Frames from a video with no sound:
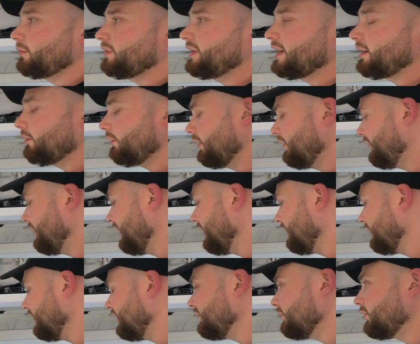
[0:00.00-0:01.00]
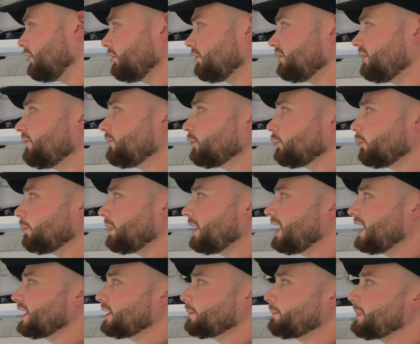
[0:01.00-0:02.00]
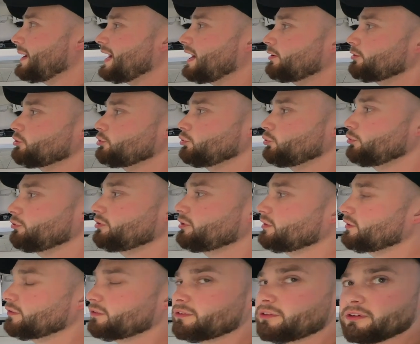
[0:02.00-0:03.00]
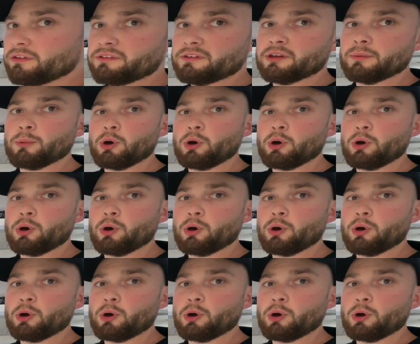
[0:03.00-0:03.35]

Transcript: now, the, the, the difficult part about using this system,